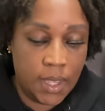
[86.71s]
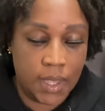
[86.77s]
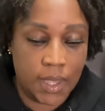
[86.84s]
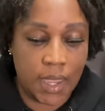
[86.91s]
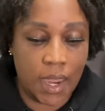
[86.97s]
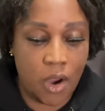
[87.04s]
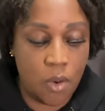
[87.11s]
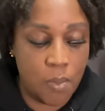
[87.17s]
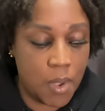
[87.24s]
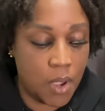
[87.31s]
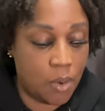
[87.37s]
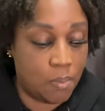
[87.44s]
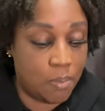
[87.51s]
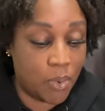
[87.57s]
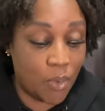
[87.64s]

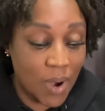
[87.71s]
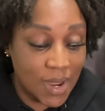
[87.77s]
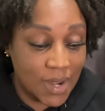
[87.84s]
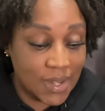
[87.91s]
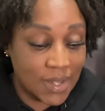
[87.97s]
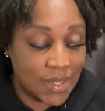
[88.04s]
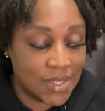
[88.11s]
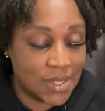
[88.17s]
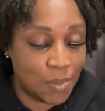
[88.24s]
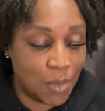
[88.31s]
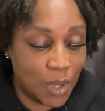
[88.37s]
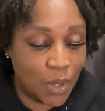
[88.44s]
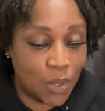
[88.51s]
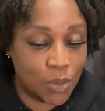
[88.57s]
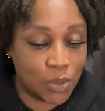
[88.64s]
Caramel Brandy
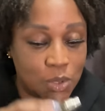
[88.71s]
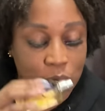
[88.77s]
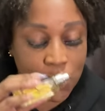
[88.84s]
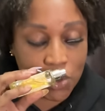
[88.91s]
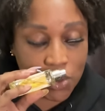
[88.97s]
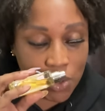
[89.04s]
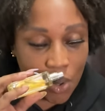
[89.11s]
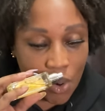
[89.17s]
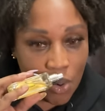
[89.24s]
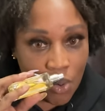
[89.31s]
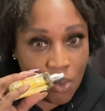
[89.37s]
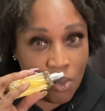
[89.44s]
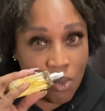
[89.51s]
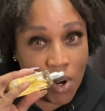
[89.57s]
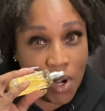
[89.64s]
smells
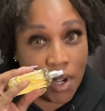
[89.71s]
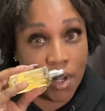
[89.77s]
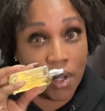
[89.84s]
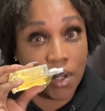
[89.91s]
so good.